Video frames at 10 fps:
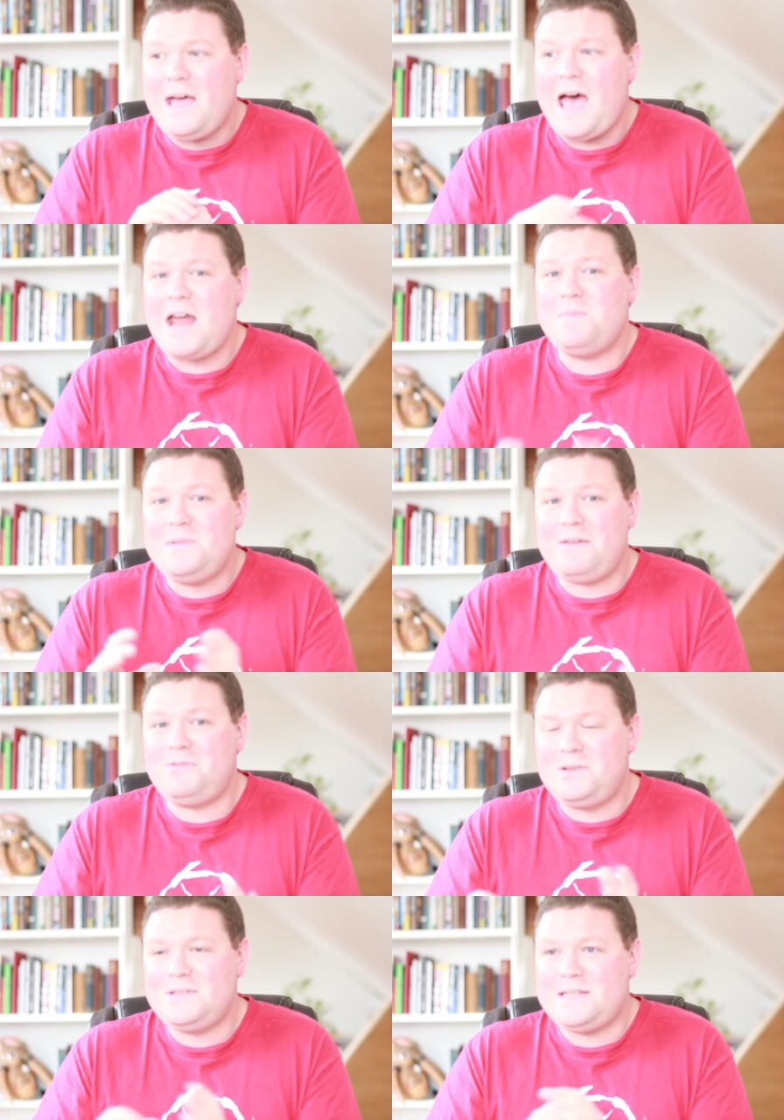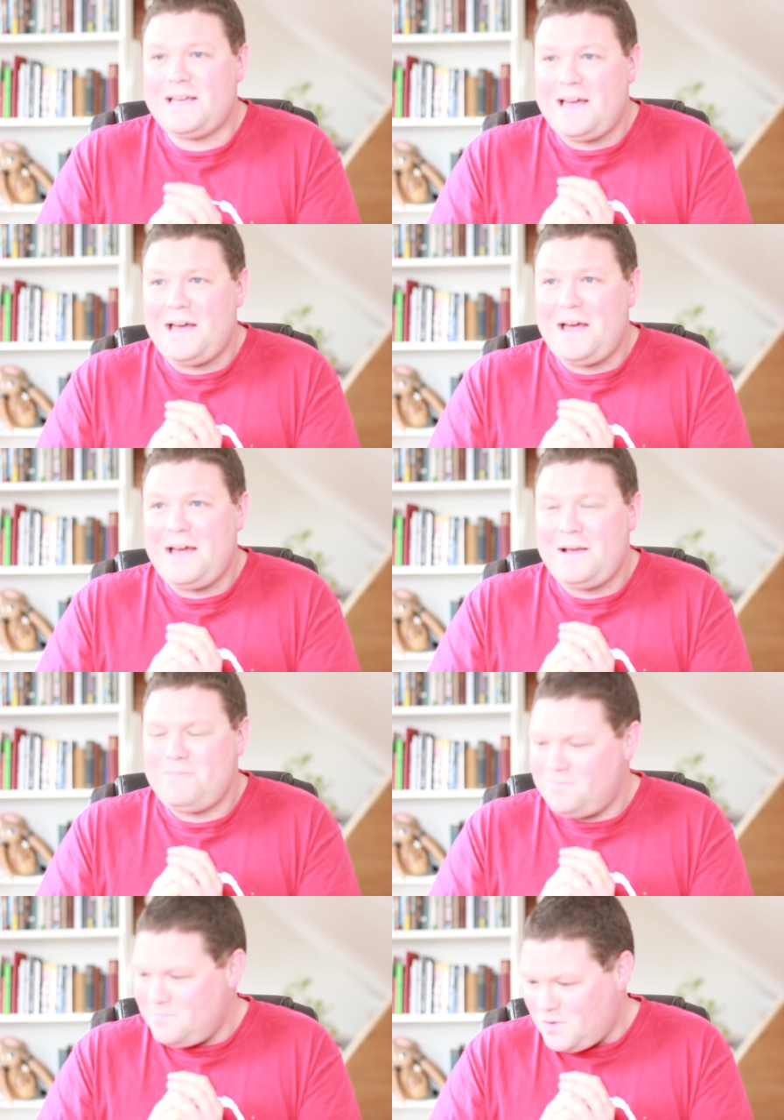Adam Neville's, I
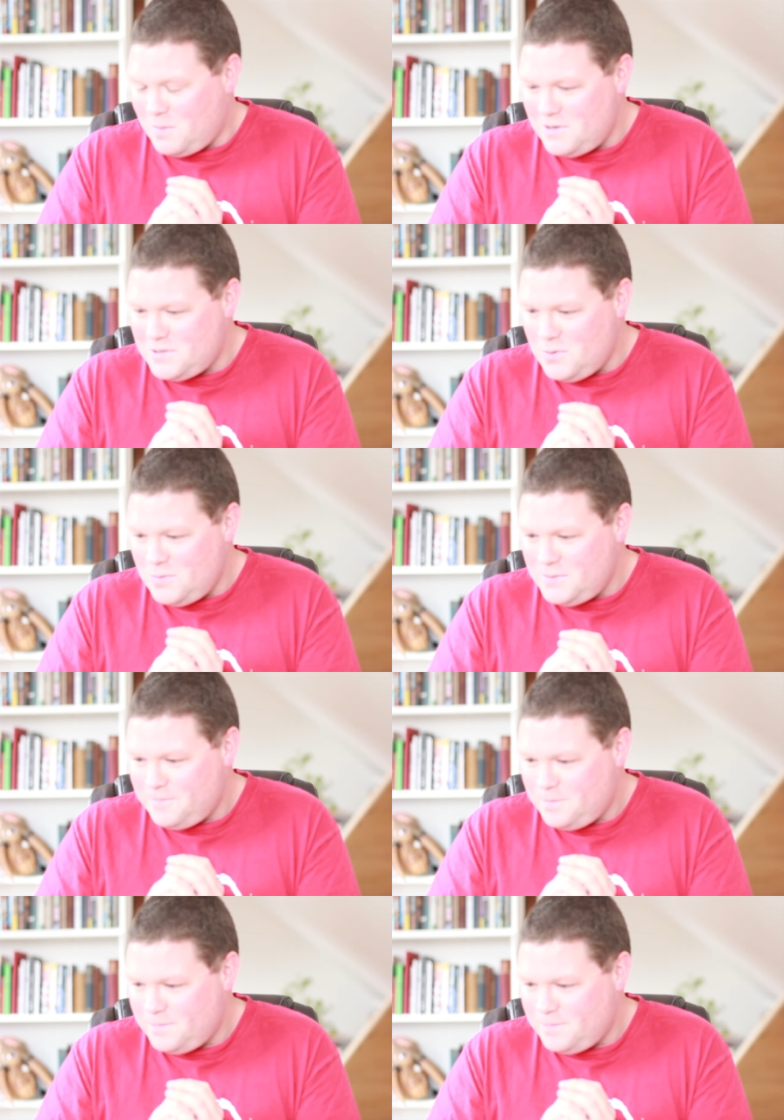forgot what it's called.